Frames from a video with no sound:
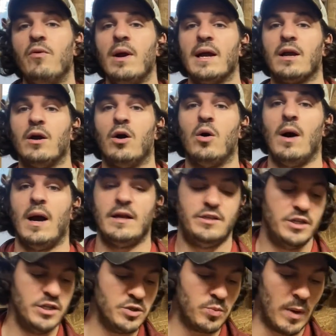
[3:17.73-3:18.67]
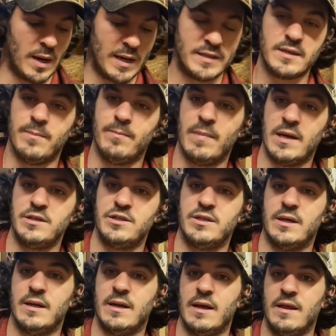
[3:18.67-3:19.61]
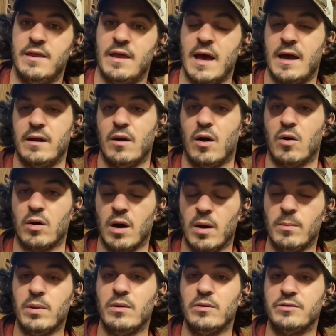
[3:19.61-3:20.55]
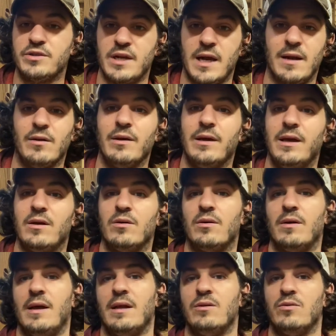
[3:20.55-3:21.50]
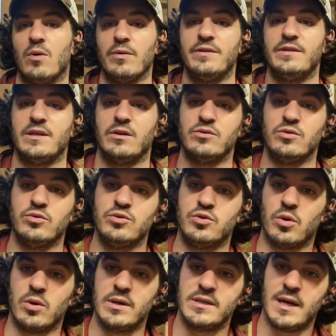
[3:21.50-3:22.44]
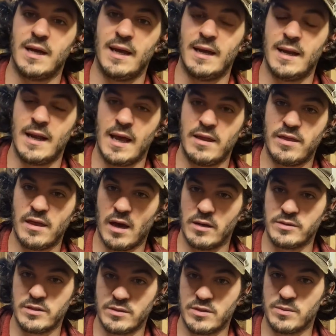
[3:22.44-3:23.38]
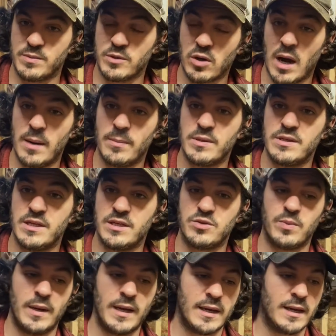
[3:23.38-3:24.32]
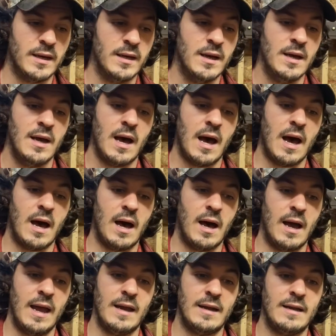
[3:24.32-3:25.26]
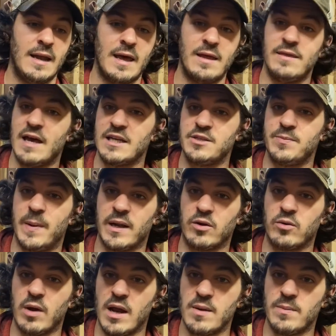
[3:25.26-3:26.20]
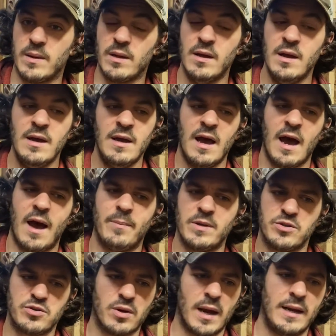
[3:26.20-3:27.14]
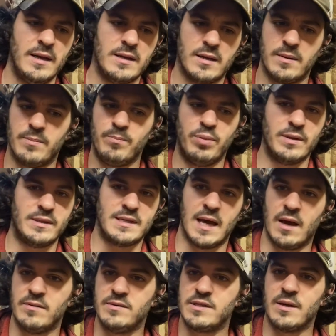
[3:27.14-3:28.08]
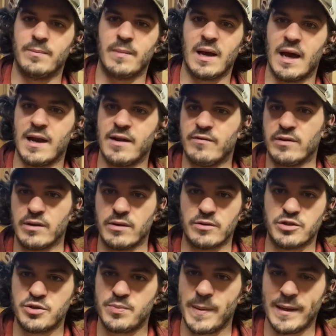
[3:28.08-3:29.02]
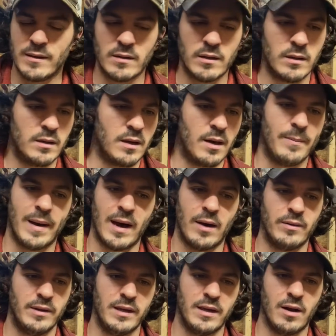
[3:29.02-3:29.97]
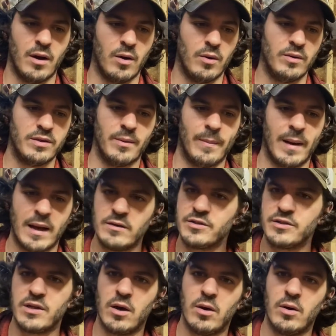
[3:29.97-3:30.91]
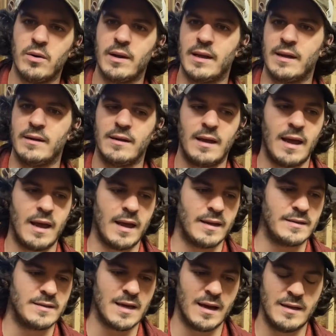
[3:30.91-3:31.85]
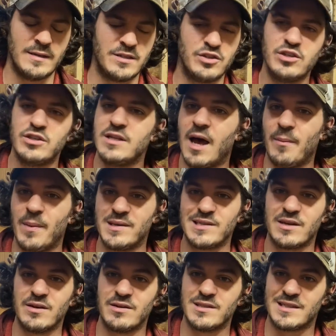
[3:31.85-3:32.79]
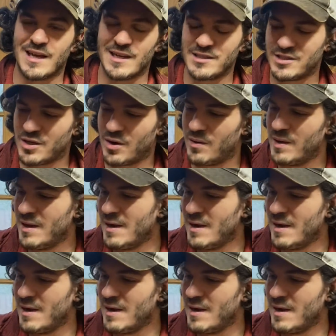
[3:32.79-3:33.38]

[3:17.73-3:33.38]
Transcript: I go, I just wanted to mention that our humble channel here in North Central Georgia hit 1,000 subscribers this week. And that's been incredible. I've been trying to put down some kind of a little spiel about, the milestone, and it's just not my skill set. So